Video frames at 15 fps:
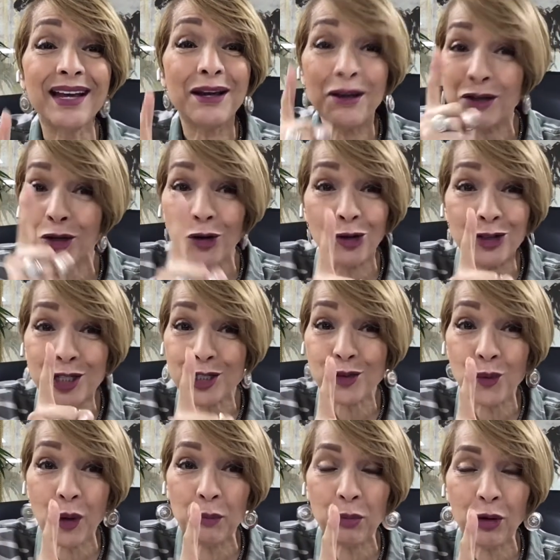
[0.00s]
you're just
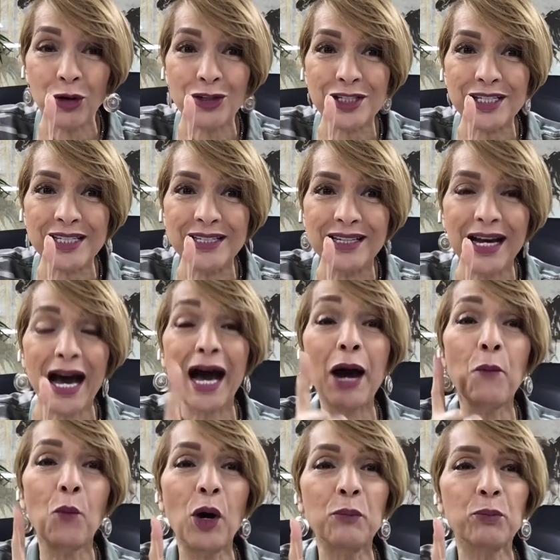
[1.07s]
one person. I'm
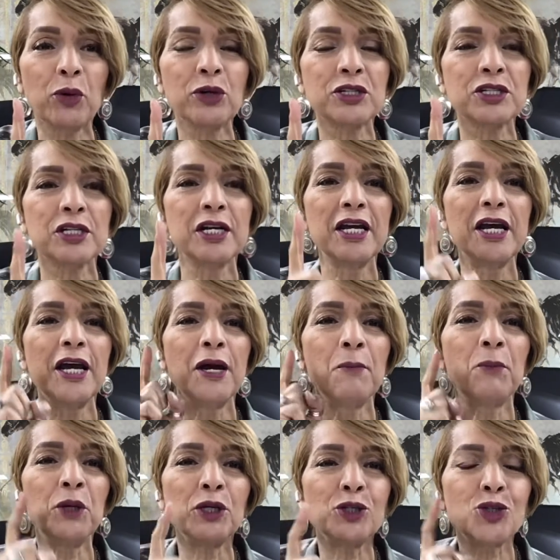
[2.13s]
one person.
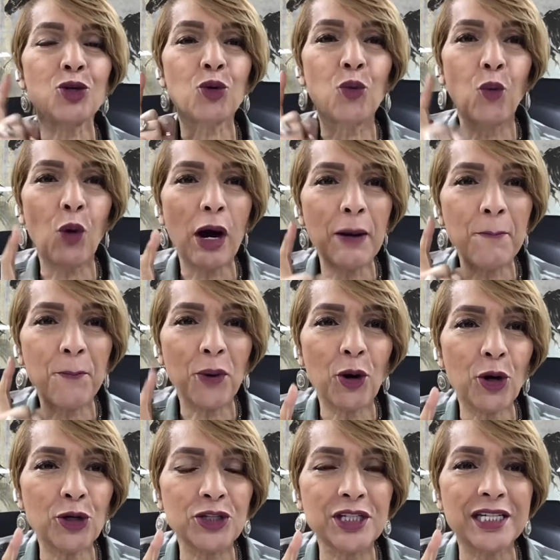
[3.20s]
But it took one
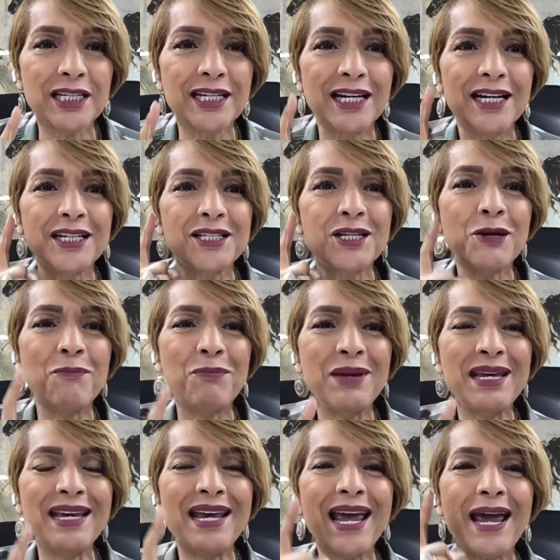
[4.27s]
person to
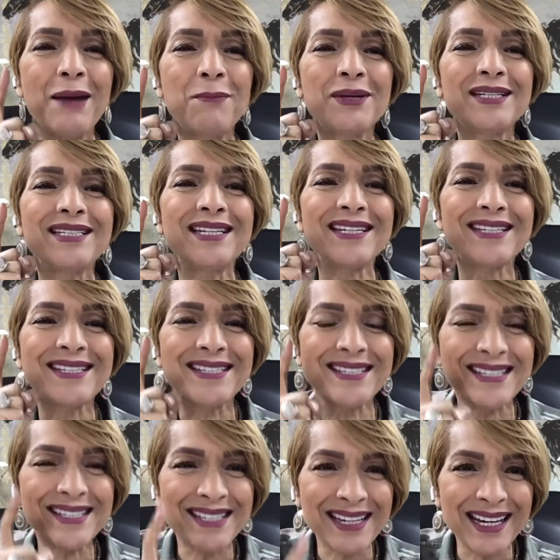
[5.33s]
be able to
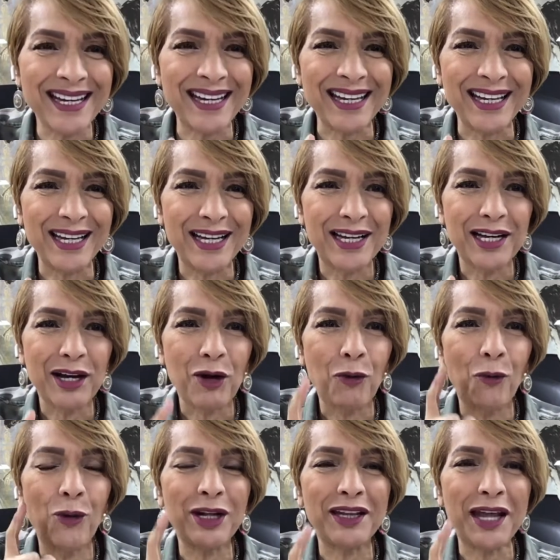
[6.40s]
see
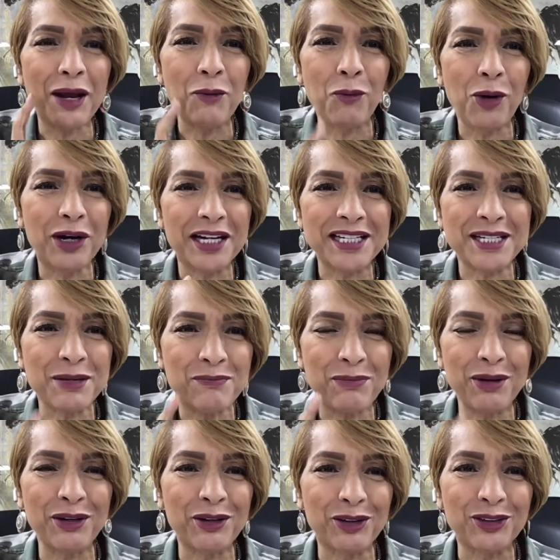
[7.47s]
what they wanted to
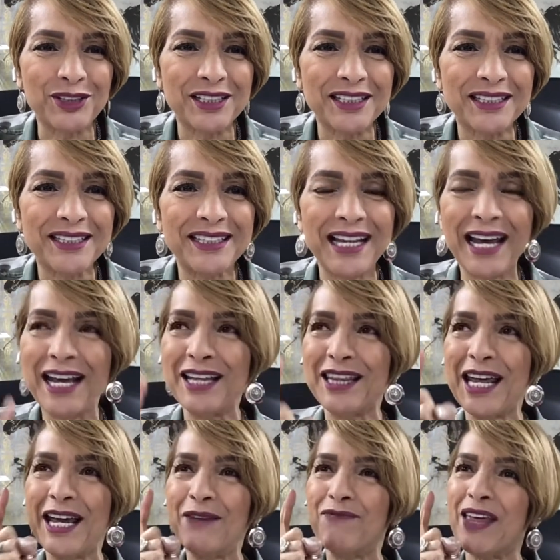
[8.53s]
build. They,
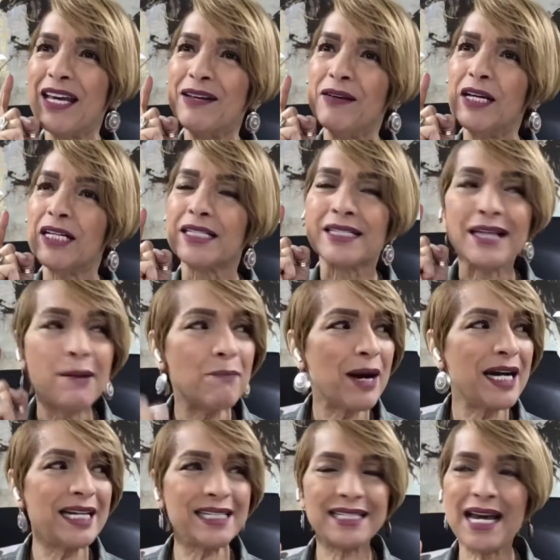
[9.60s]
they, they.
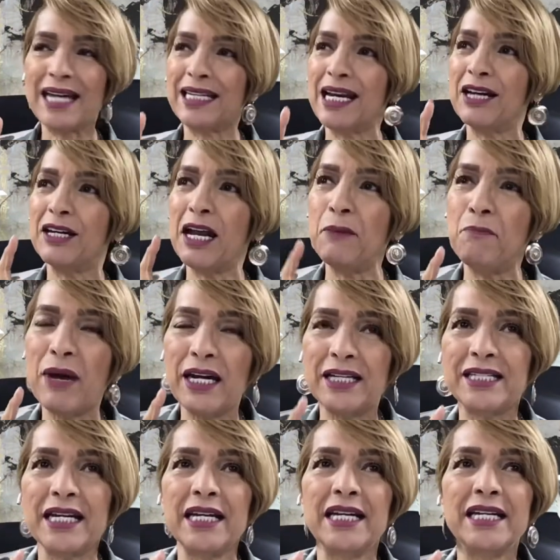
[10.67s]
Somebody sat there and they
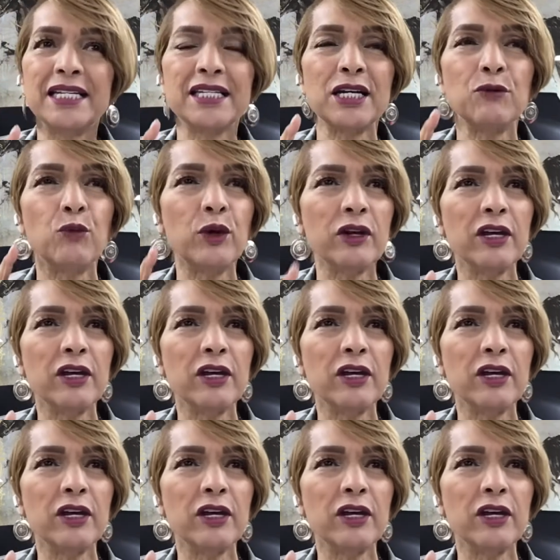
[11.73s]
meditated and they said,